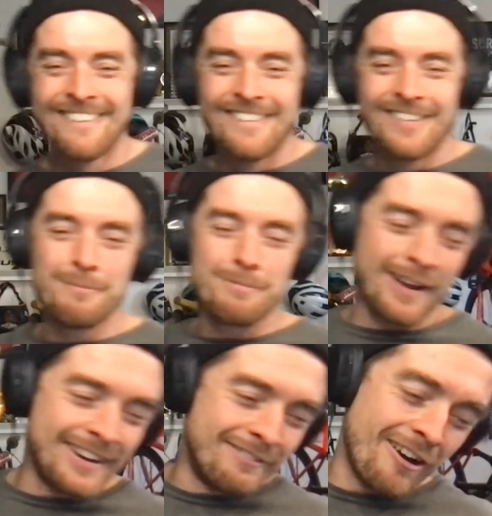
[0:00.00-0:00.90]
The
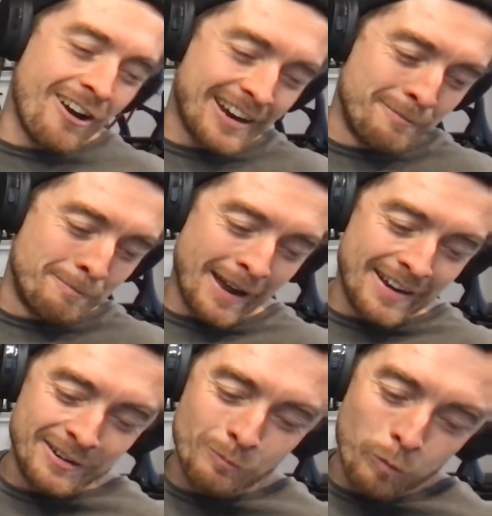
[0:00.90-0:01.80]
bloody Ride
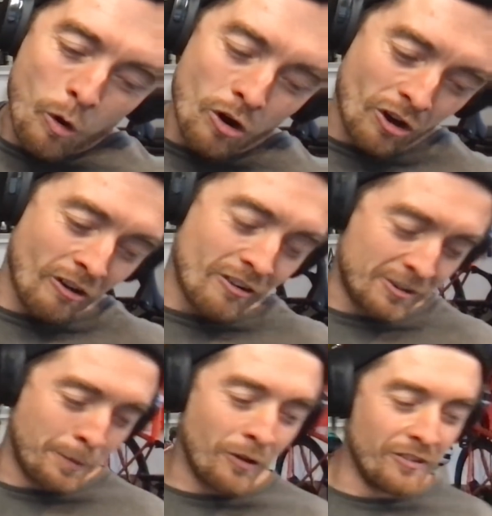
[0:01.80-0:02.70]
Companion War
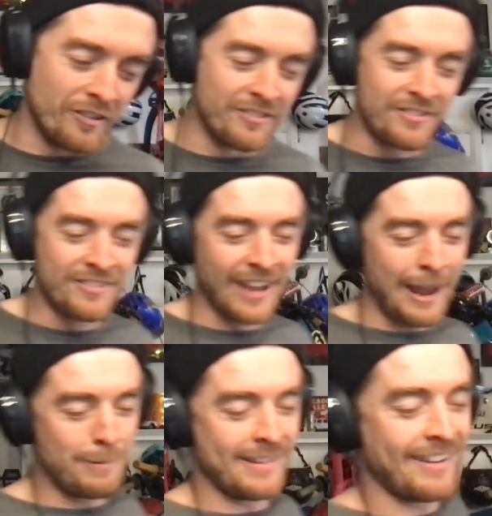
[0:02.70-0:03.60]
Correspondence
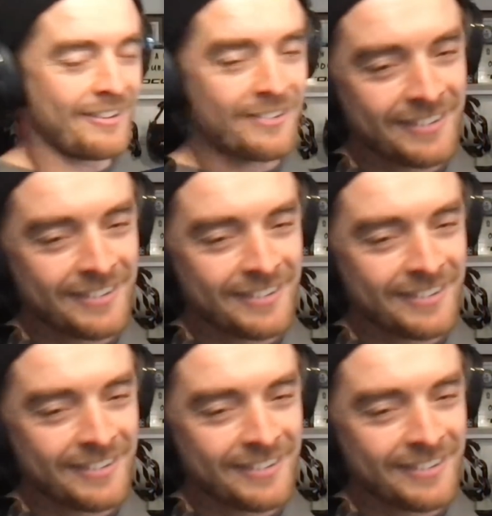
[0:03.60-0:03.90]
episode.